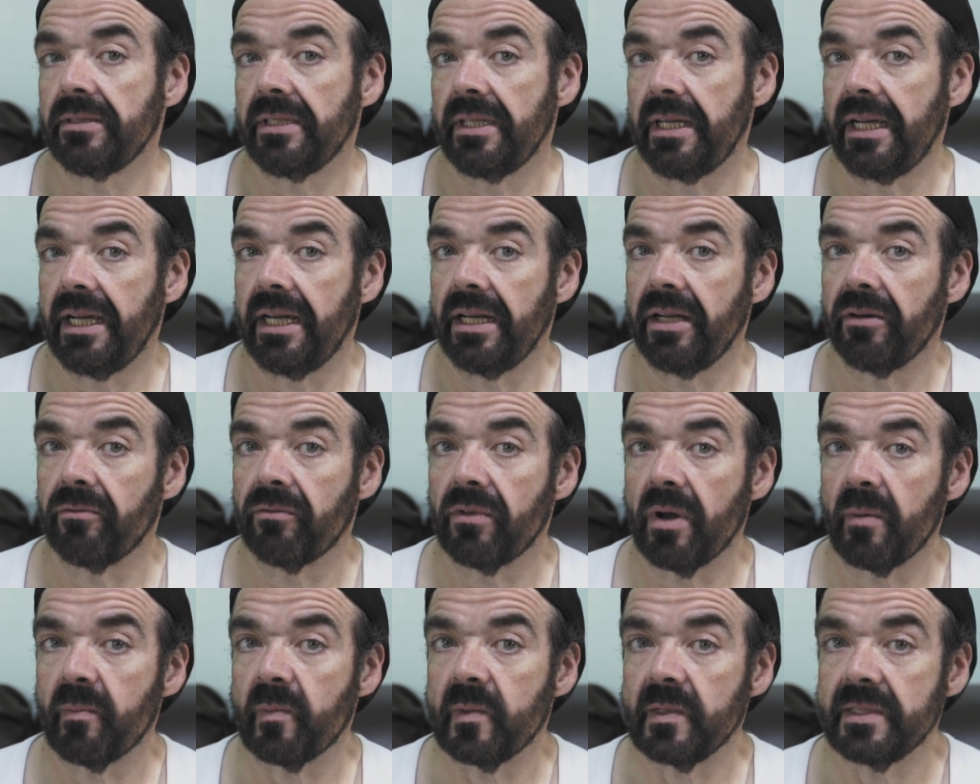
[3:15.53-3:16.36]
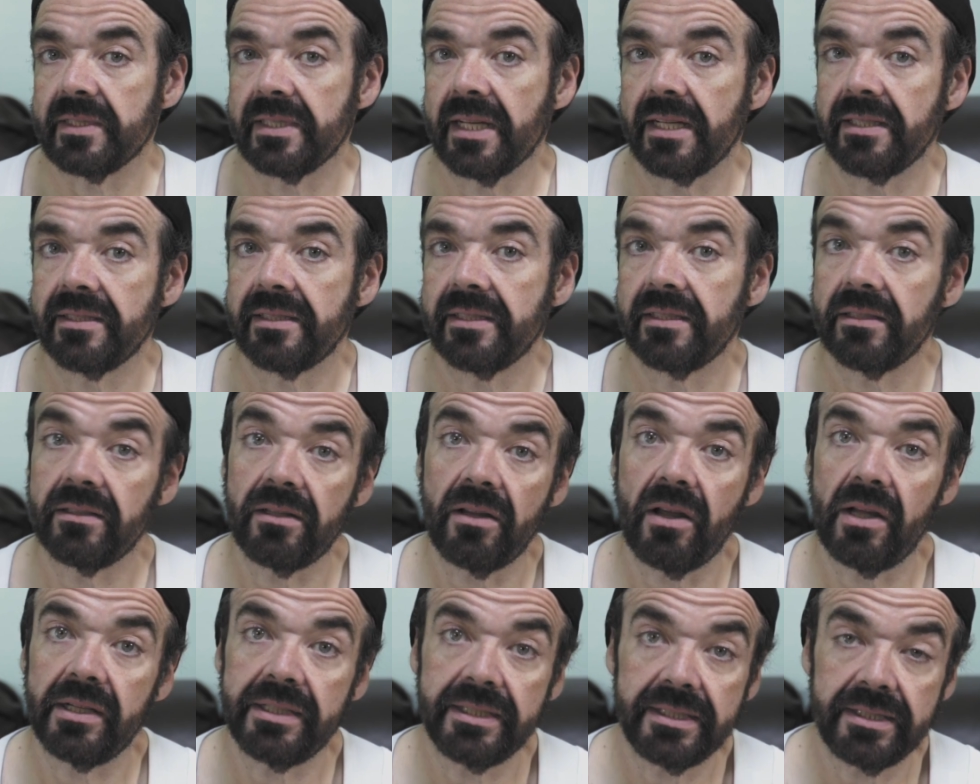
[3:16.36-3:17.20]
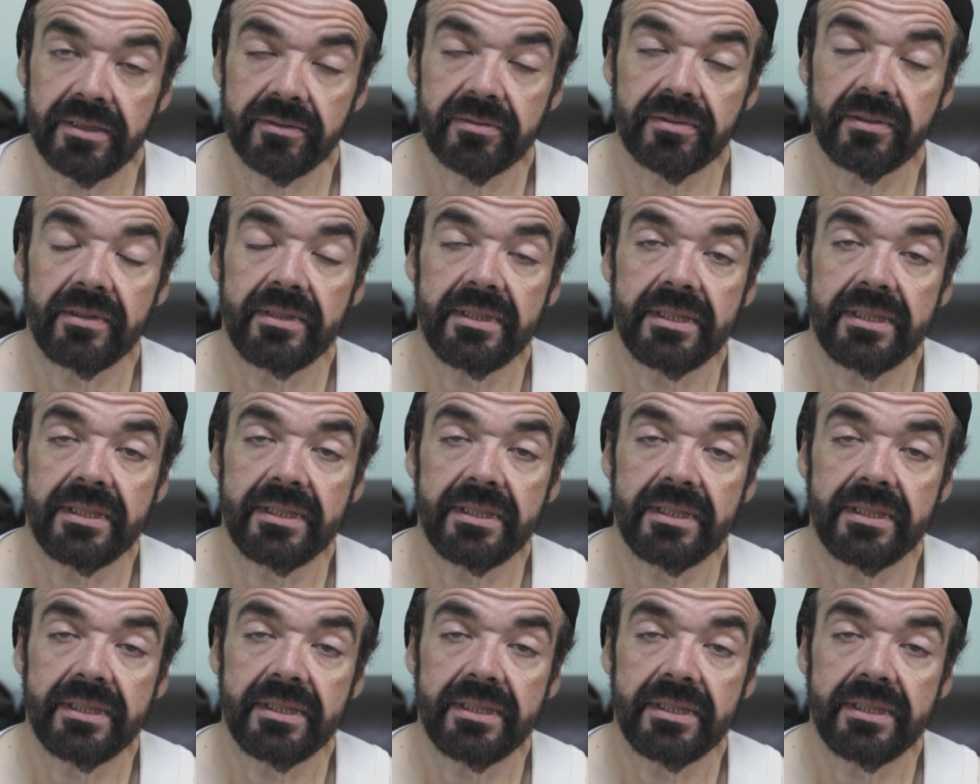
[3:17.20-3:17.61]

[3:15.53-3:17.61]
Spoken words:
and it represented a lot of different